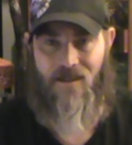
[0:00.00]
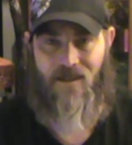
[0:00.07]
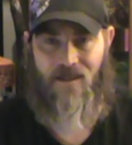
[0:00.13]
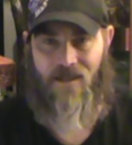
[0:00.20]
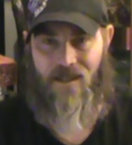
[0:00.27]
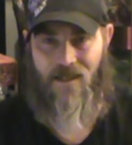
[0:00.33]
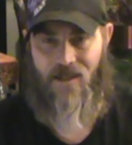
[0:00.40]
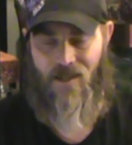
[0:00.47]

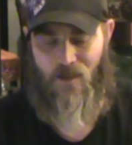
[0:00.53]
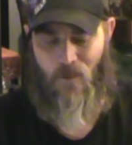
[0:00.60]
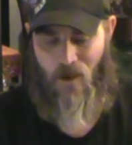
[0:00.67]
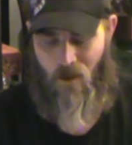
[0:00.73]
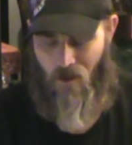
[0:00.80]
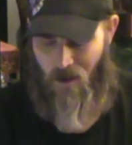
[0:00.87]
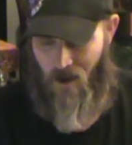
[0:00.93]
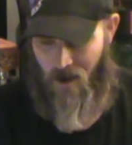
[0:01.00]
just these
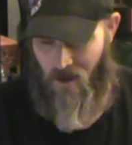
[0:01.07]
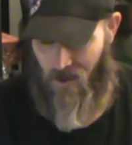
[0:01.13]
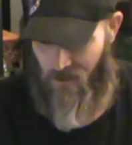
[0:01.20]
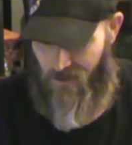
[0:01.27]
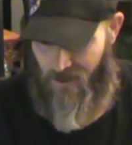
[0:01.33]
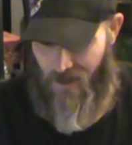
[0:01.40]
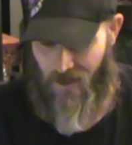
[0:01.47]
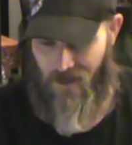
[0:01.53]
small
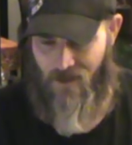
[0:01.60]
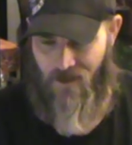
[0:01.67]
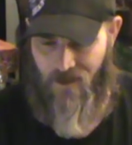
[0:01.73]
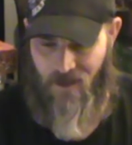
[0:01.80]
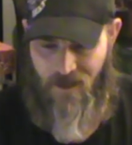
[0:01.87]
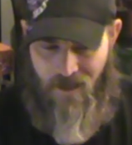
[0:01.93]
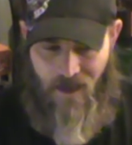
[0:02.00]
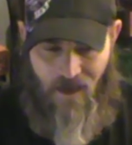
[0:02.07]
cards that
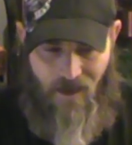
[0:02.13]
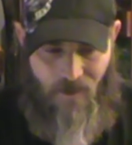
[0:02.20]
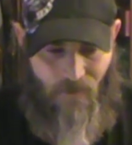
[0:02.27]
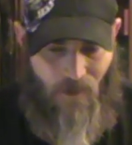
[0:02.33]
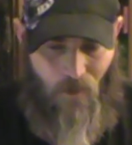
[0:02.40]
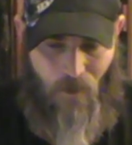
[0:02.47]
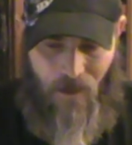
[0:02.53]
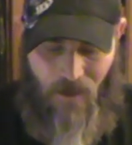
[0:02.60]
just get
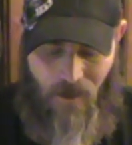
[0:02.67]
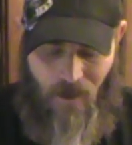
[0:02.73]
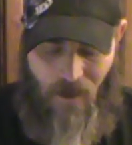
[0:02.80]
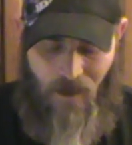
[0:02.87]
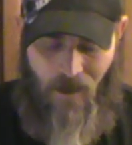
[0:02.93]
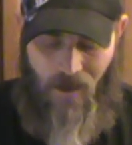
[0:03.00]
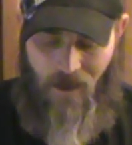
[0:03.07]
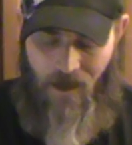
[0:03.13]
everywhere
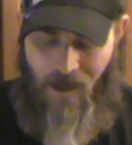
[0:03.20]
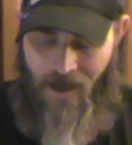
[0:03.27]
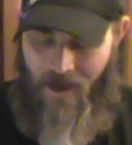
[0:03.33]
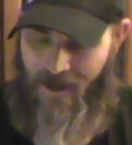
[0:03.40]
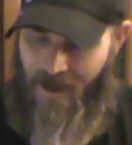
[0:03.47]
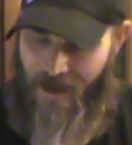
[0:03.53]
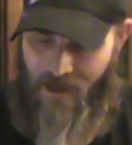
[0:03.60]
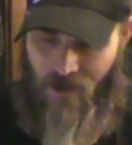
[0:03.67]

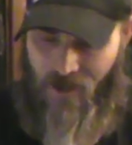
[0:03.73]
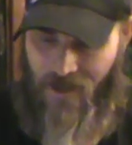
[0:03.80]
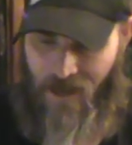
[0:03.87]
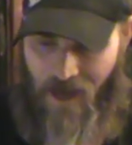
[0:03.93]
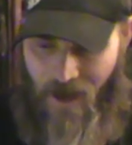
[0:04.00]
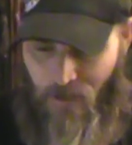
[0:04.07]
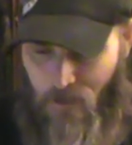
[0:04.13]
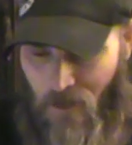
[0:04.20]
and then I just can't